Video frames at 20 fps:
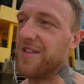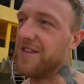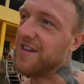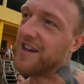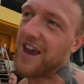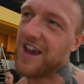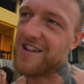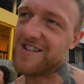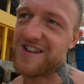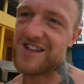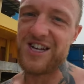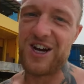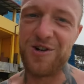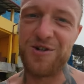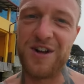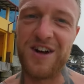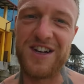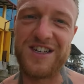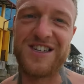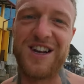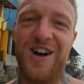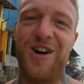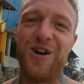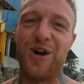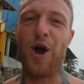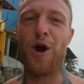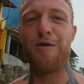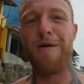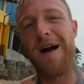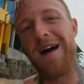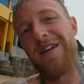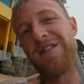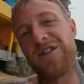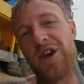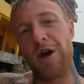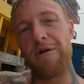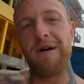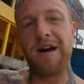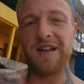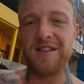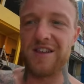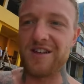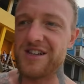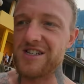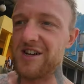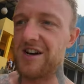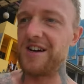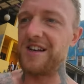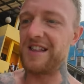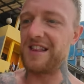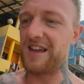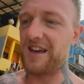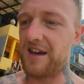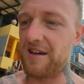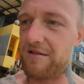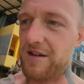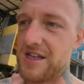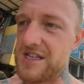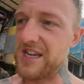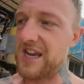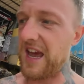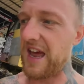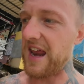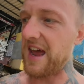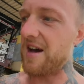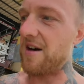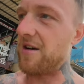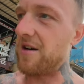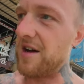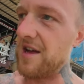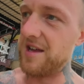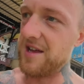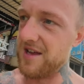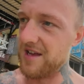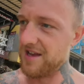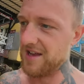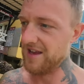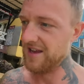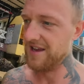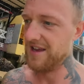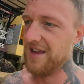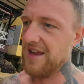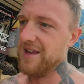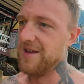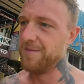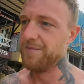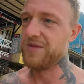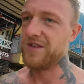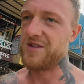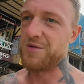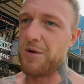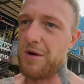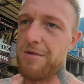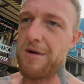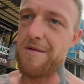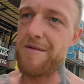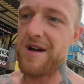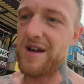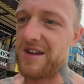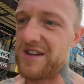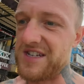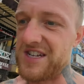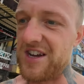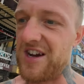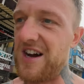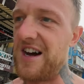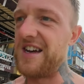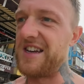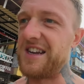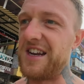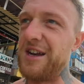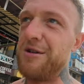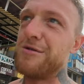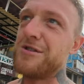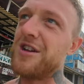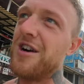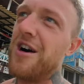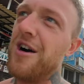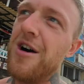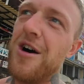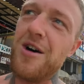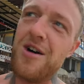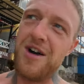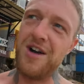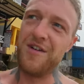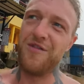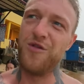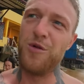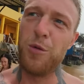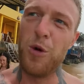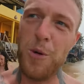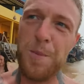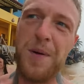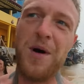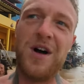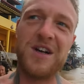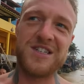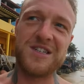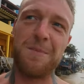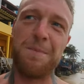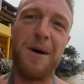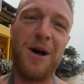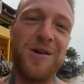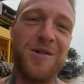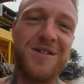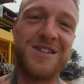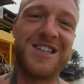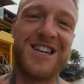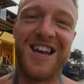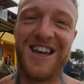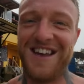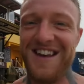The geezer told us, oh, go round the side there to get out. So we went round the side and he was like, oh, if you walk past the boats,